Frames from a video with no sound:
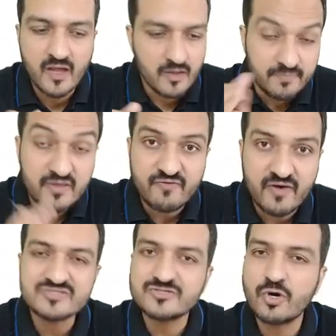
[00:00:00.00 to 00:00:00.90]
B
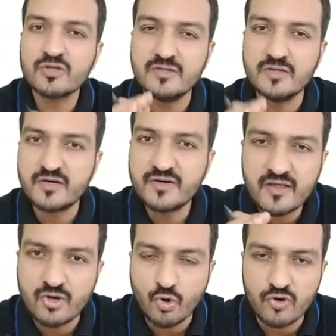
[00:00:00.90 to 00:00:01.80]
value is called the
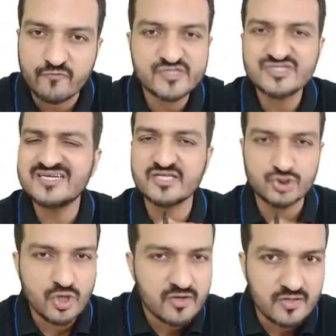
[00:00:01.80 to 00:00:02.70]
learning coefficient, and
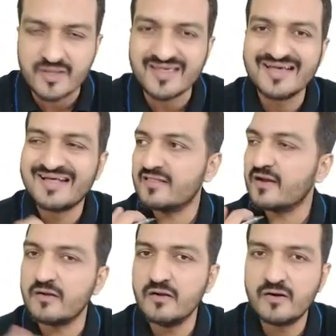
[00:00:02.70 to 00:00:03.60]
generally
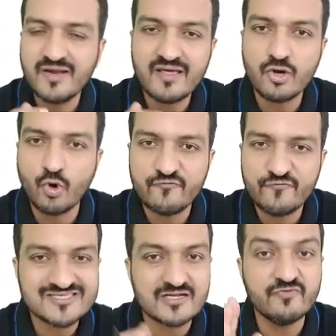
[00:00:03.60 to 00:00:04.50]
that learning
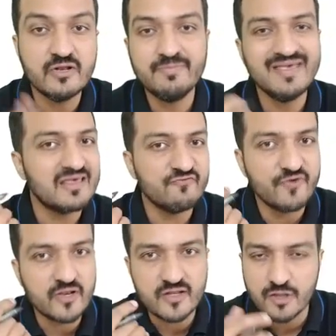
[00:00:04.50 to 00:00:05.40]
coefficient will be
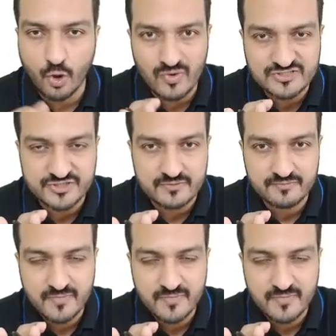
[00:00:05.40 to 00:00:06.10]
given in the question.